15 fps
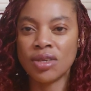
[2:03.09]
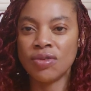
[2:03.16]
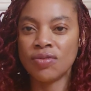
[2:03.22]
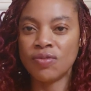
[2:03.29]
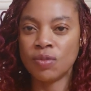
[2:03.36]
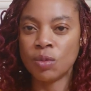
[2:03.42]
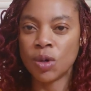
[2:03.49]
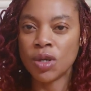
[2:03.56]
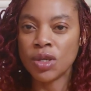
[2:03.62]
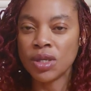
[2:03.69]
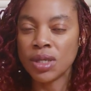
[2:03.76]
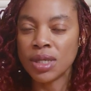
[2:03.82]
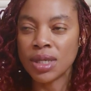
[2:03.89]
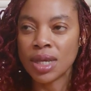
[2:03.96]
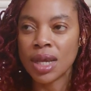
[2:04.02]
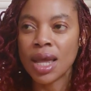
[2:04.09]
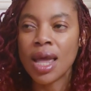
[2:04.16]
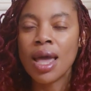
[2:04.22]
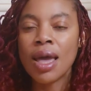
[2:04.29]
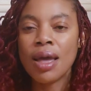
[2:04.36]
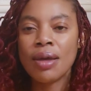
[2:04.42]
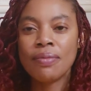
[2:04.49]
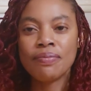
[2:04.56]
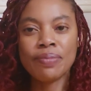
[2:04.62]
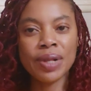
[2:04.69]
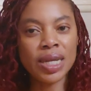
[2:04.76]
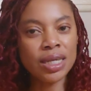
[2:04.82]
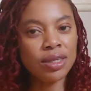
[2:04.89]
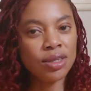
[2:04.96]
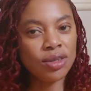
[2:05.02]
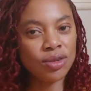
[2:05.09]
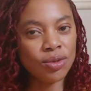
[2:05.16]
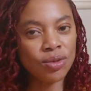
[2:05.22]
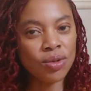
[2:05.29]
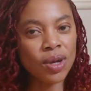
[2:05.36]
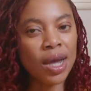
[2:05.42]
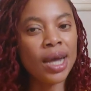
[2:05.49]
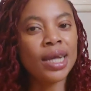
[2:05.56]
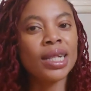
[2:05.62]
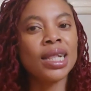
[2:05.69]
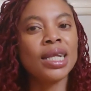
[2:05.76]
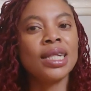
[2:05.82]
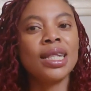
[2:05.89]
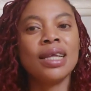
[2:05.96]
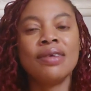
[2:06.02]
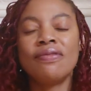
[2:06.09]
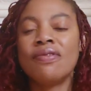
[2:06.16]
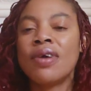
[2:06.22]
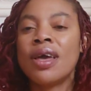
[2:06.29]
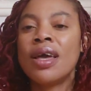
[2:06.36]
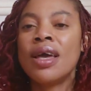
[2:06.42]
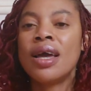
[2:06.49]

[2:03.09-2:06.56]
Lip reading: you've watched, please do kindly leave